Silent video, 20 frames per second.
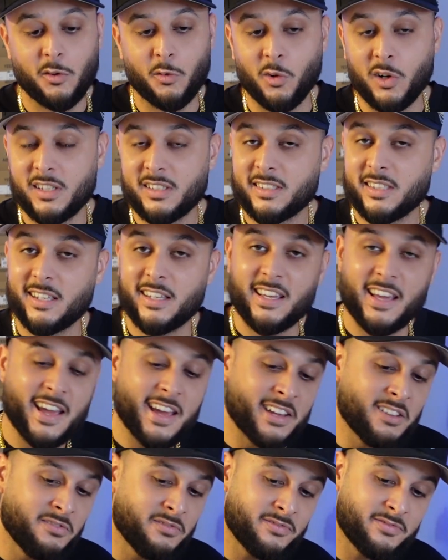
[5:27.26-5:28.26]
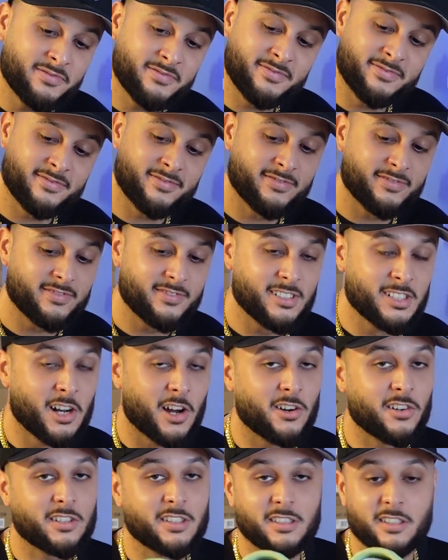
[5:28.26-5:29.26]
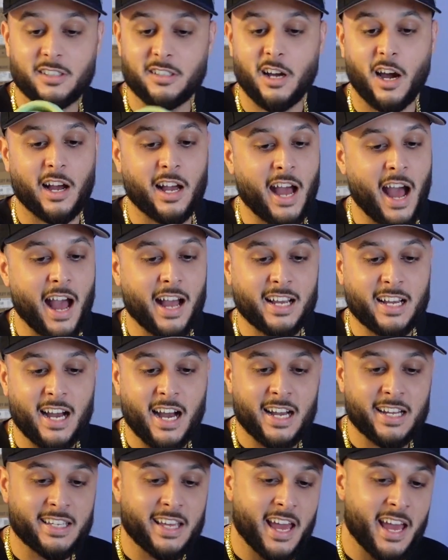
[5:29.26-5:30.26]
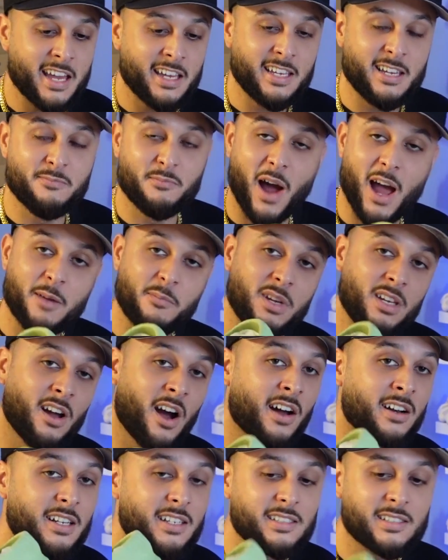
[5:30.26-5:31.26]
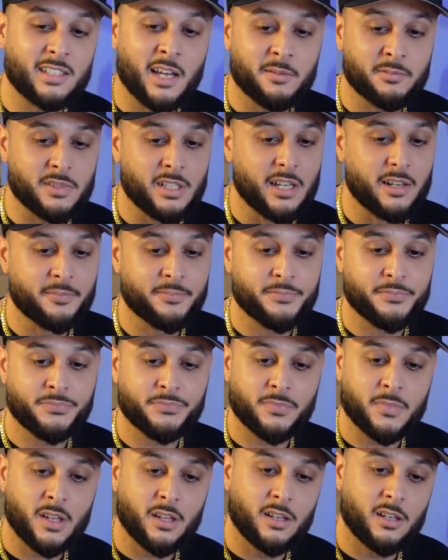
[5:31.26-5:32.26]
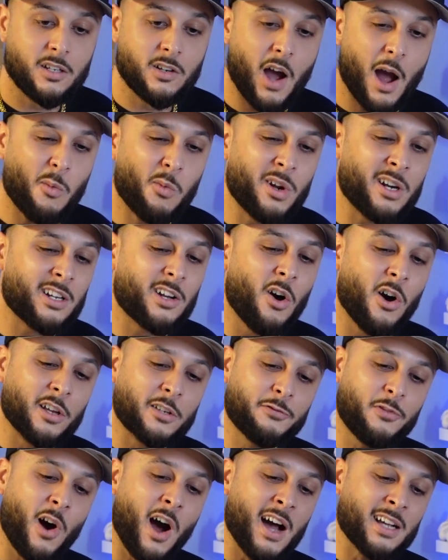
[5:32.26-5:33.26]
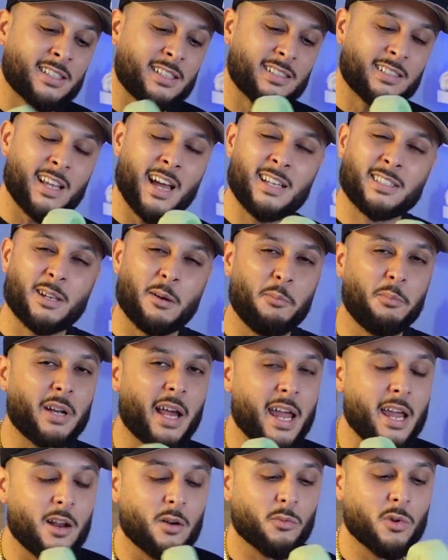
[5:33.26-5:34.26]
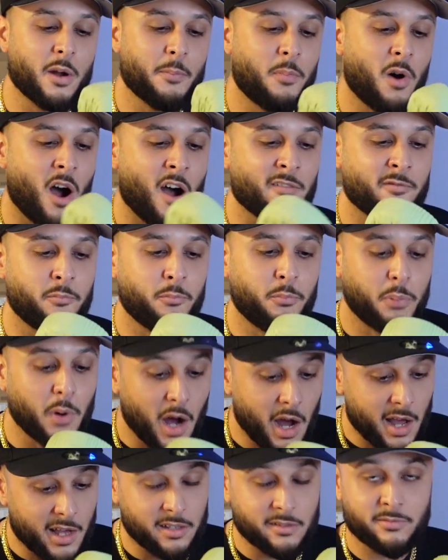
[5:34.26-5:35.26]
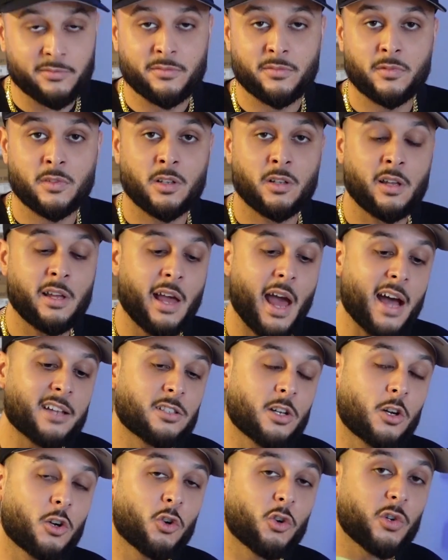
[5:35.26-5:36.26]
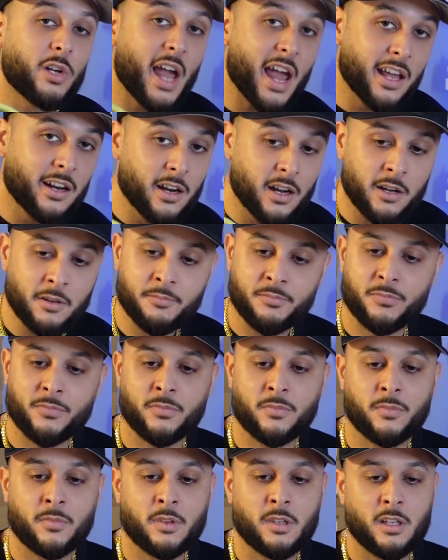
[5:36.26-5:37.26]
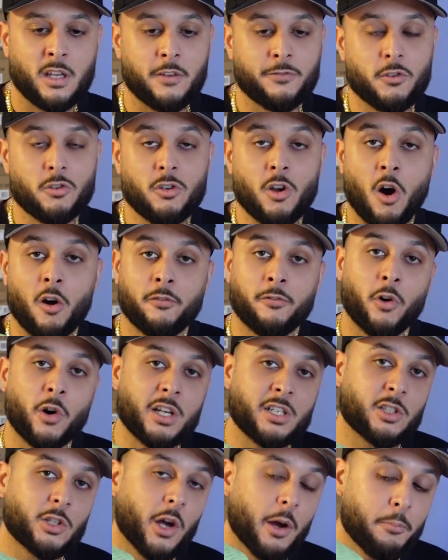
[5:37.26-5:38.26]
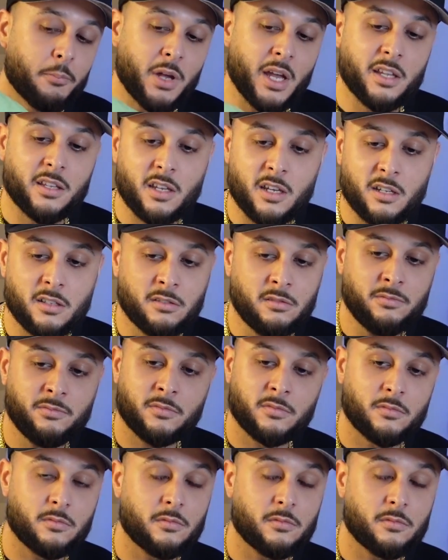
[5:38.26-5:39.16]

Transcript: once again, you know, our guy Kanye, he might be onto something. You know, I wouldn't go as far as to say it's a blatant ripoff, but as a creator, if you don't voice your opinion,